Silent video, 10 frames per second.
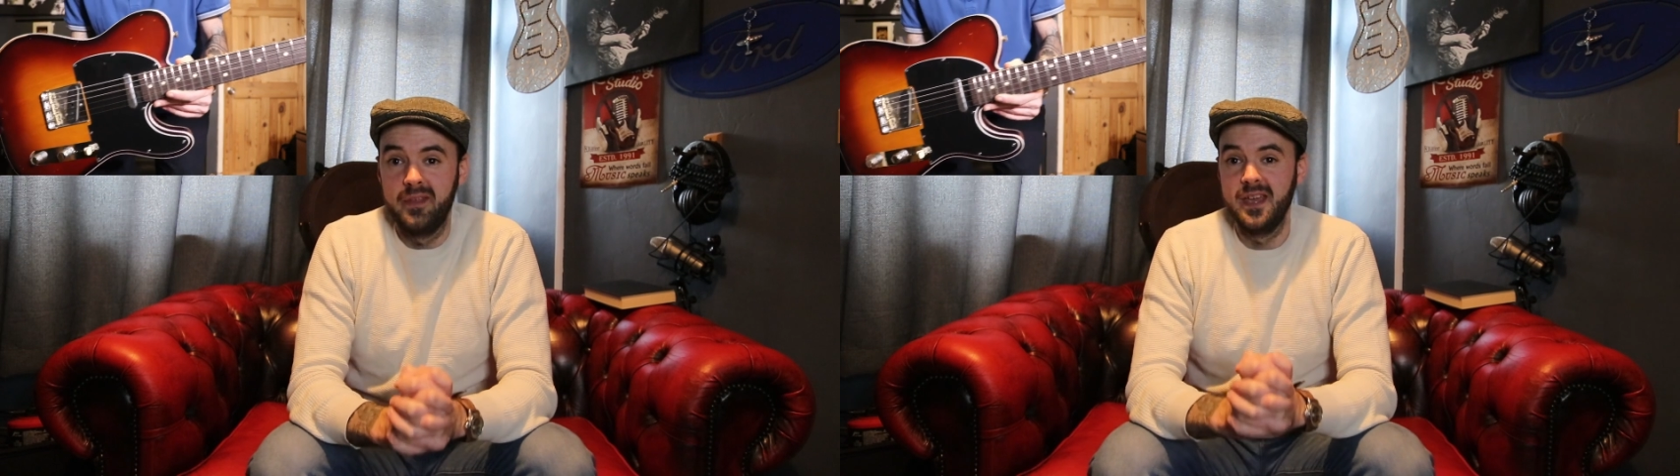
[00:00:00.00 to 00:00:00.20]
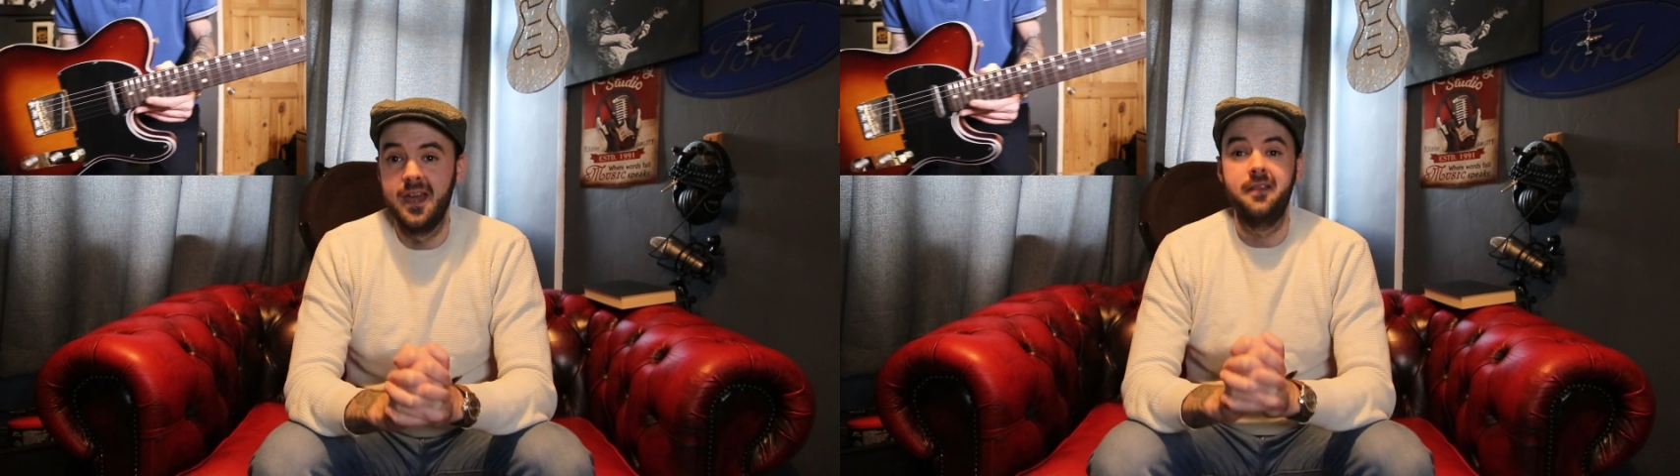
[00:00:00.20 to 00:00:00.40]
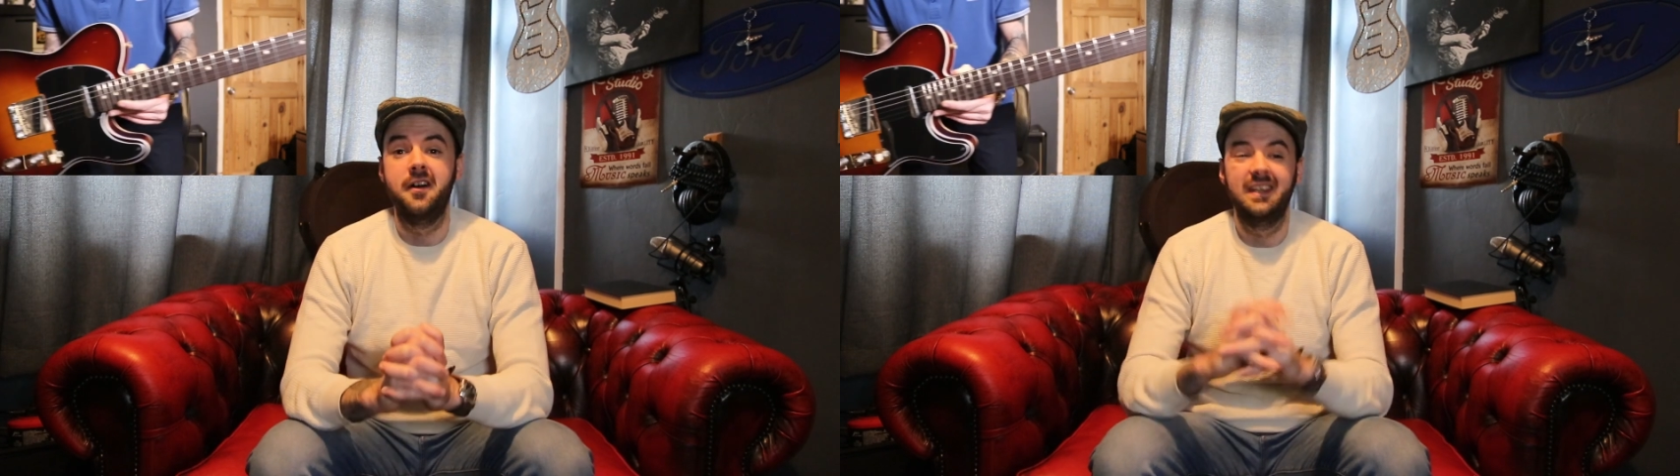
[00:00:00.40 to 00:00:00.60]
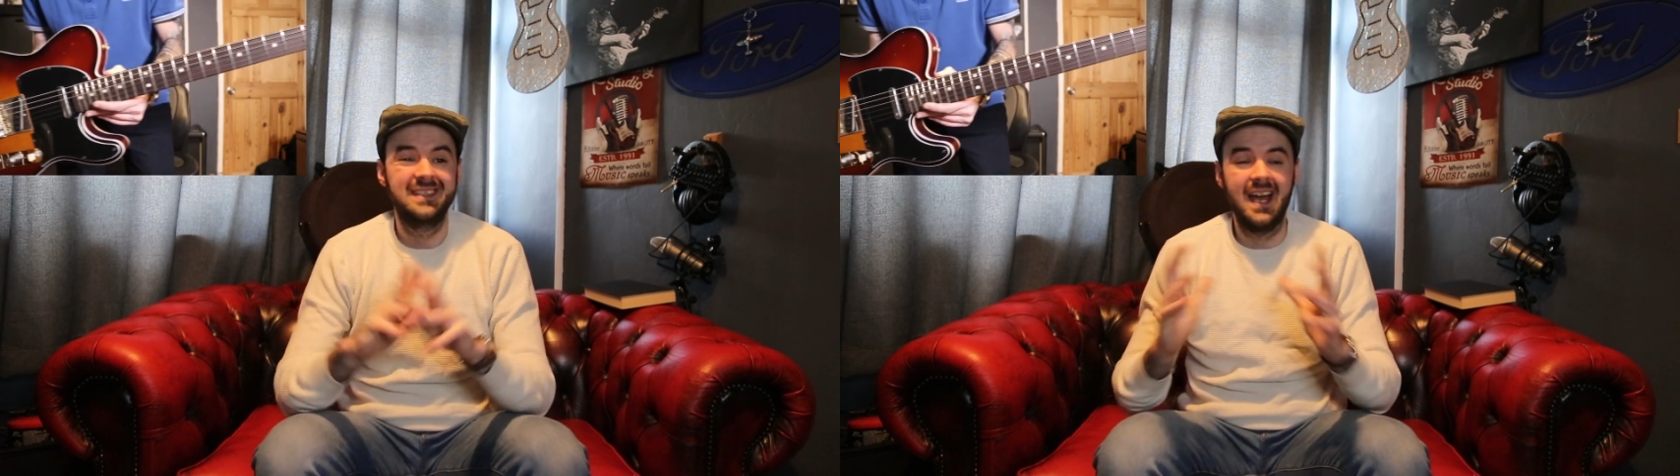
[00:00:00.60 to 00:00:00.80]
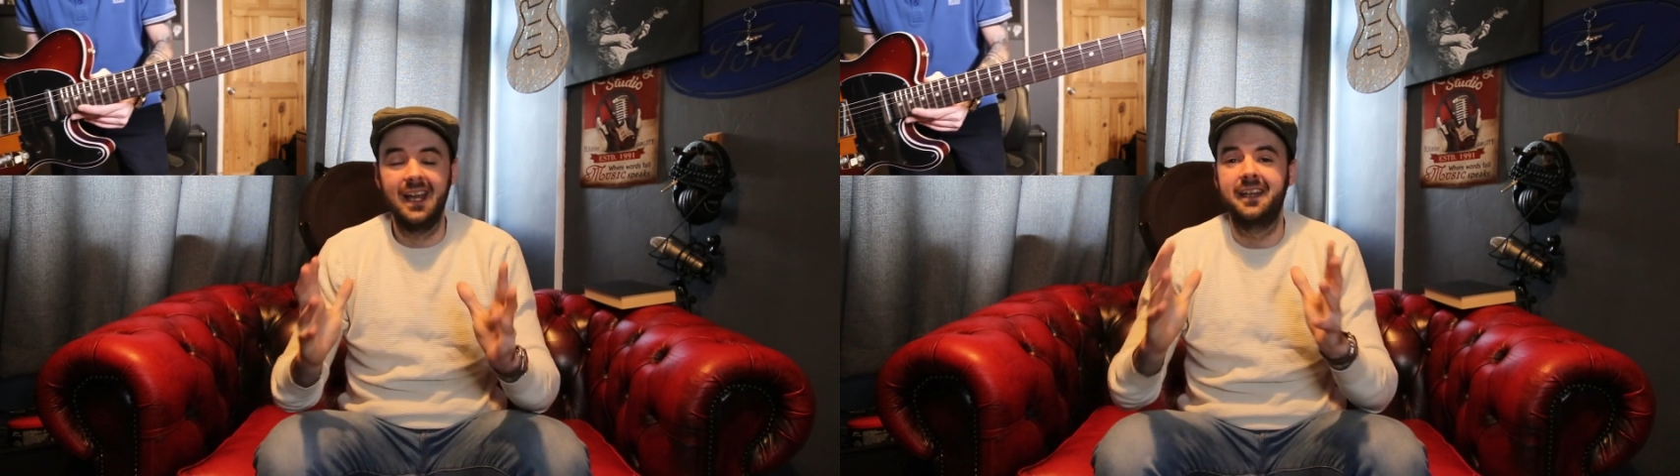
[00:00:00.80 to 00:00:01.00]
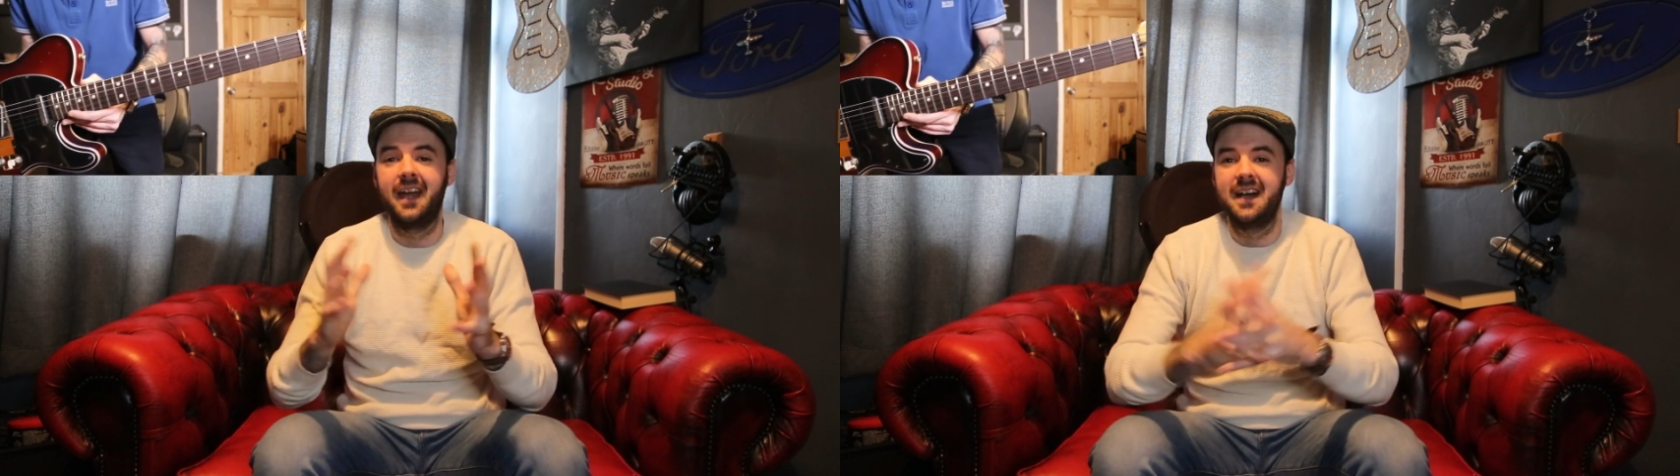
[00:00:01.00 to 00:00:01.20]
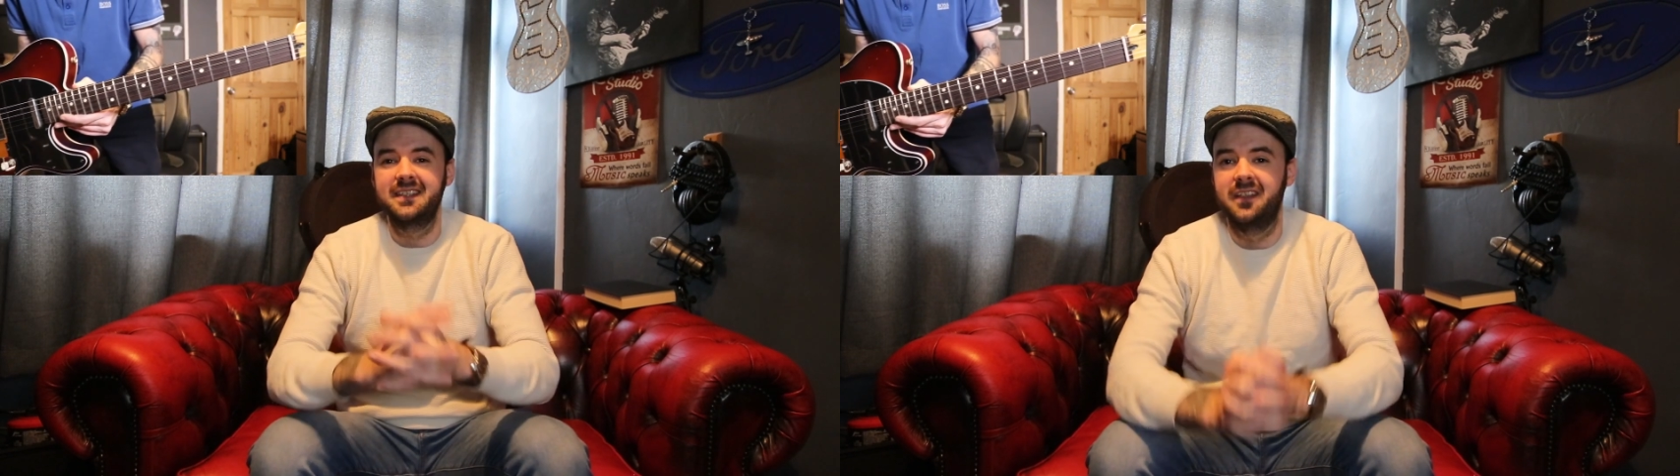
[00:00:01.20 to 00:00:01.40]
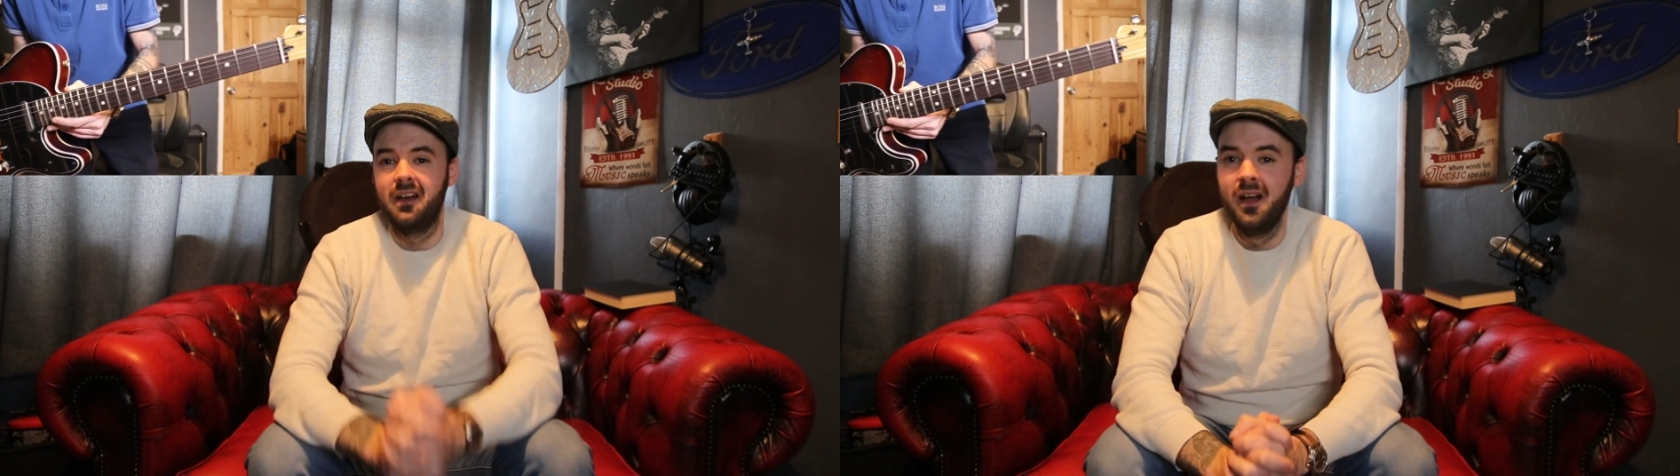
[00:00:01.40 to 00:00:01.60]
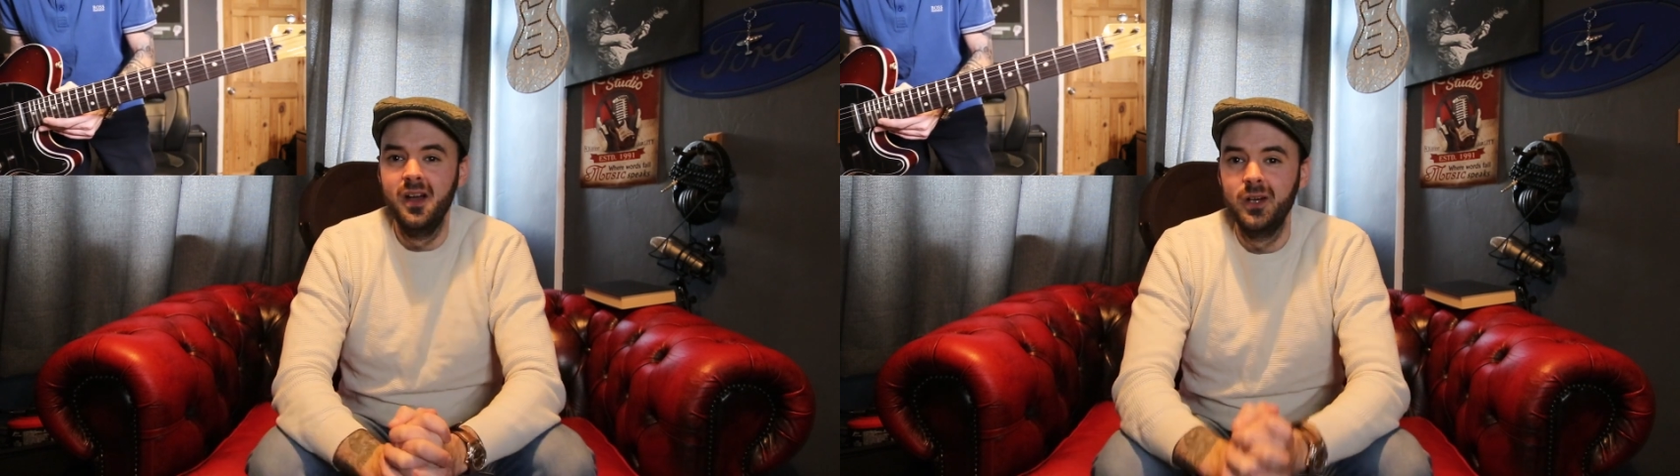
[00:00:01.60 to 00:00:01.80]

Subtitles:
the year, that a Telecaster